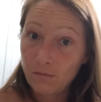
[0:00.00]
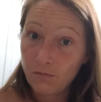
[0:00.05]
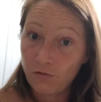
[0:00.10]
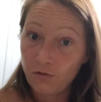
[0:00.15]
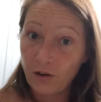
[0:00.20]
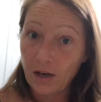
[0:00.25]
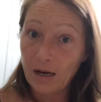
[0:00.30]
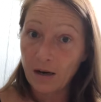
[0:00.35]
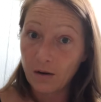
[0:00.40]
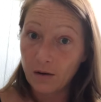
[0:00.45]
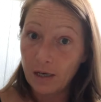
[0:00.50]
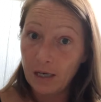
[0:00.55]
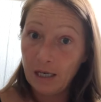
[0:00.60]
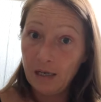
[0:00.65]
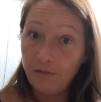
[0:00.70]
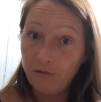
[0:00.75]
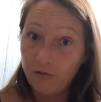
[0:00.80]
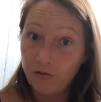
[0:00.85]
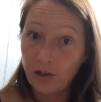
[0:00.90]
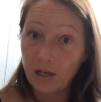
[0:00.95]

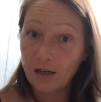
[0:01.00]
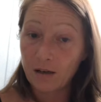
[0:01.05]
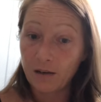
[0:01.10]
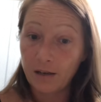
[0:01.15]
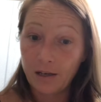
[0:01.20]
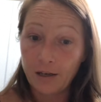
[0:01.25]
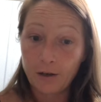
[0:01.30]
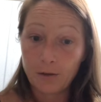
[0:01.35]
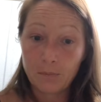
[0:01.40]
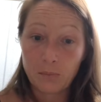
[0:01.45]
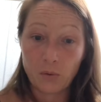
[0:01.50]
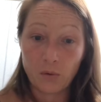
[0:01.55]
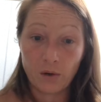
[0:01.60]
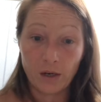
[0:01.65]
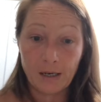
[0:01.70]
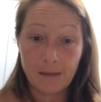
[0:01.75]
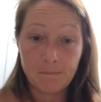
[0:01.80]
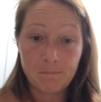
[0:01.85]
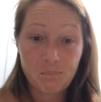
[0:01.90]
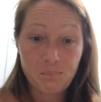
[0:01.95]
Very, very good
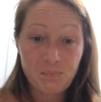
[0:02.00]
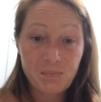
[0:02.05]
point.